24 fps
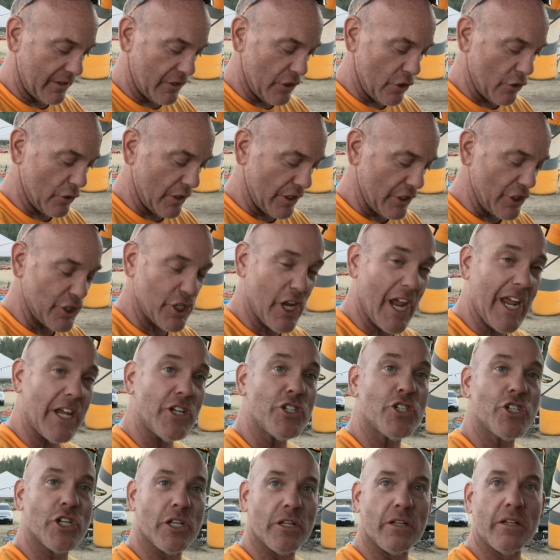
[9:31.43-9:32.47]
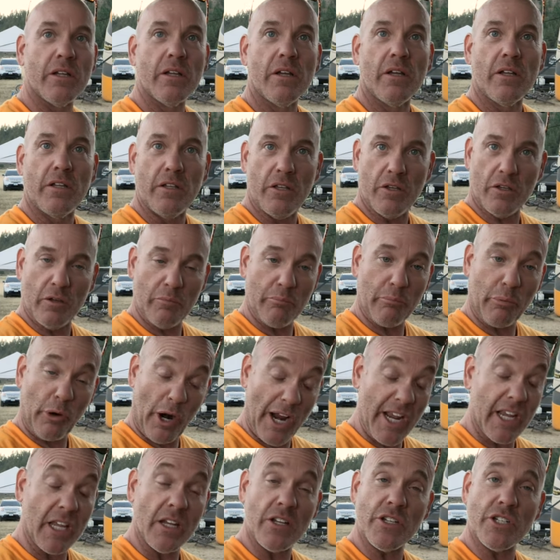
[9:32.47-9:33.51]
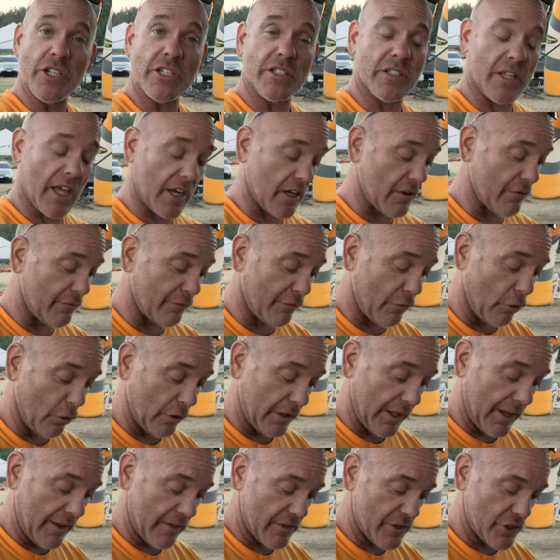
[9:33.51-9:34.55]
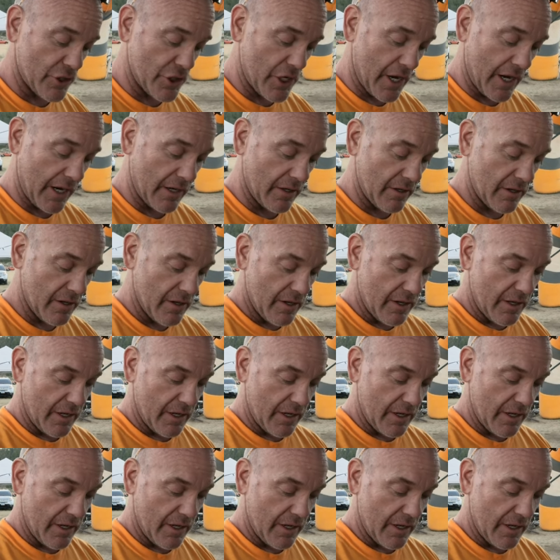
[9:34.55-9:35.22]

You can change it, you can break it just like a full-length chain.